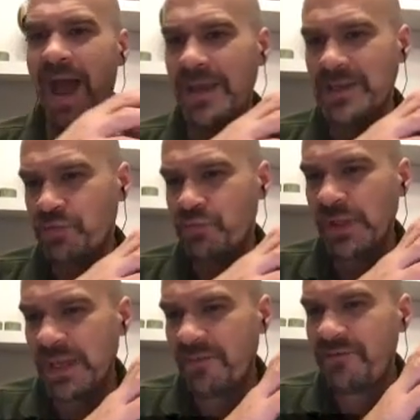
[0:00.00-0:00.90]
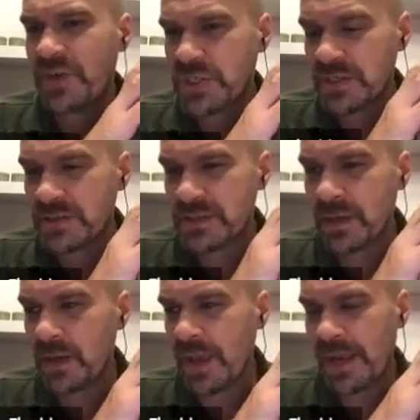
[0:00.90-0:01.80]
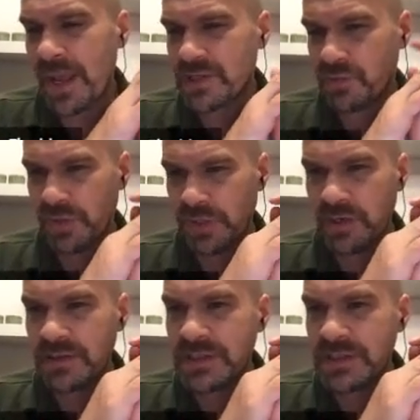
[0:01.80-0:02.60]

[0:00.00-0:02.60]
is really efficient and has a really good